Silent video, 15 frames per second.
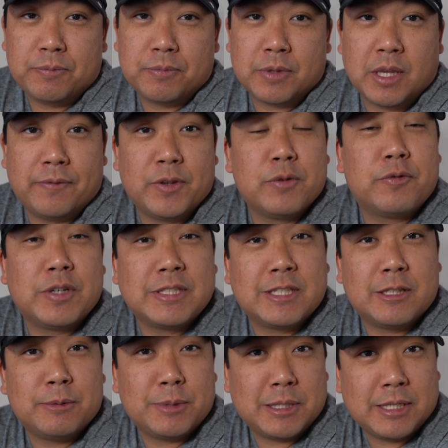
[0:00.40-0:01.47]
If you've
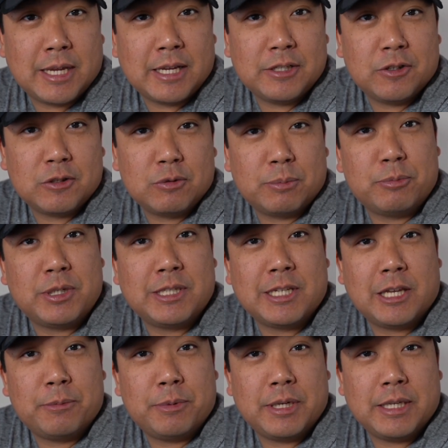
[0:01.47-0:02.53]
recently been diagnosed with
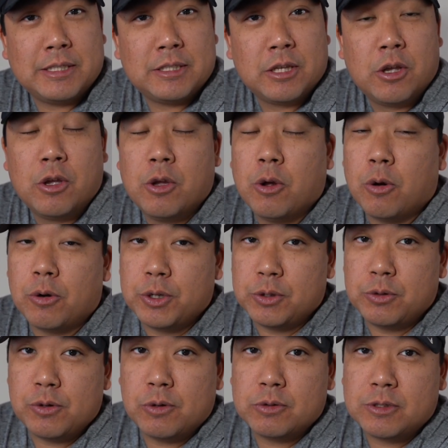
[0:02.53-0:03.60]
prediabetes, or
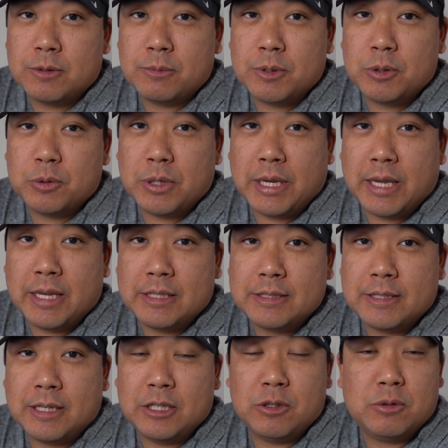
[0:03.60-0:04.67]
you know someone who has
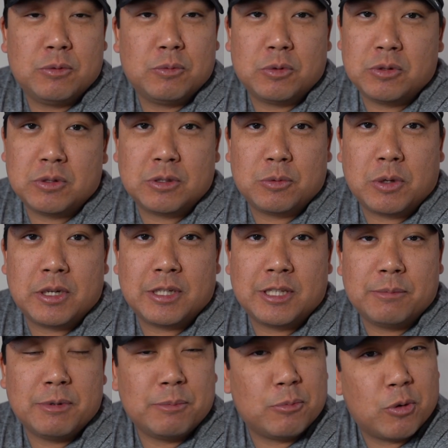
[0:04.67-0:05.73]
and you just want a
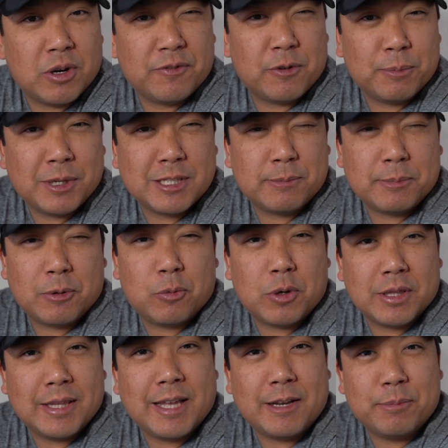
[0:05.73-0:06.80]
little bit more information about
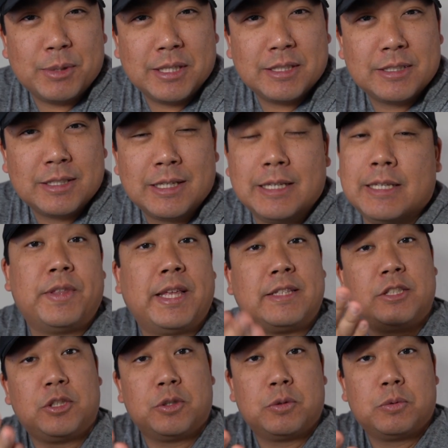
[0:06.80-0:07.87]
what that means, if
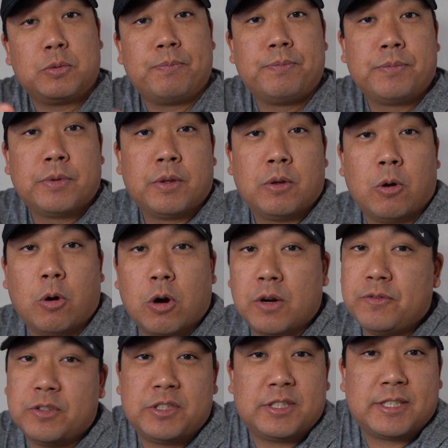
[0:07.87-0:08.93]
that's you, or
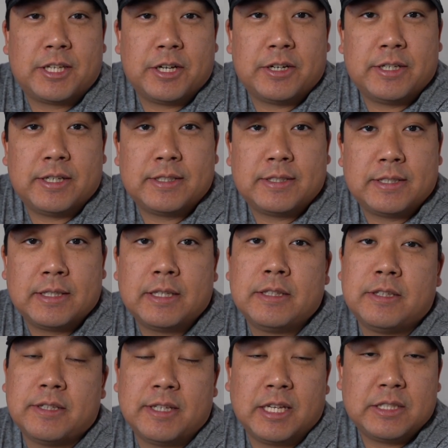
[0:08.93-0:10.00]
if you're just curious,
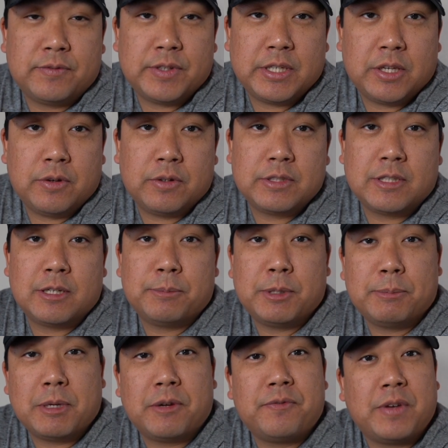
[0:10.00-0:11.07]
today's video is going to be
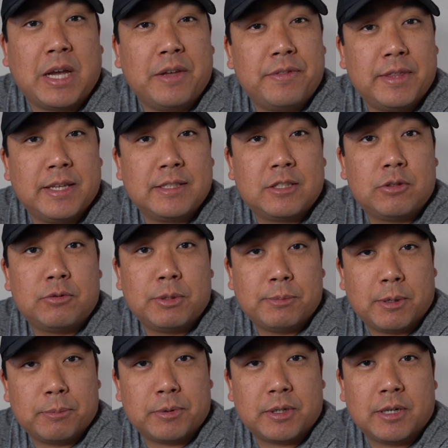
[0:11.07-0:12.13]
about 5 things to
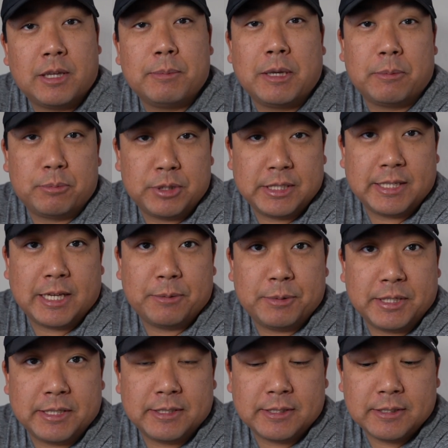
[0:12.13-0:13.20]
remember about
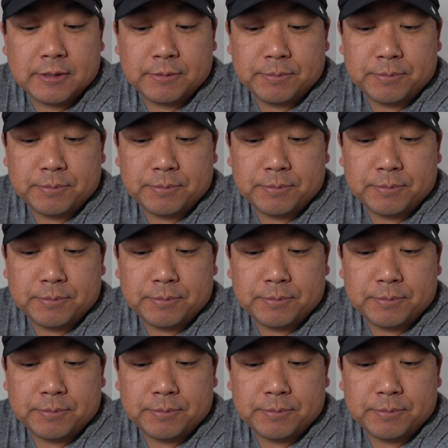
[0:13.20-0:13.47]
prediabetes.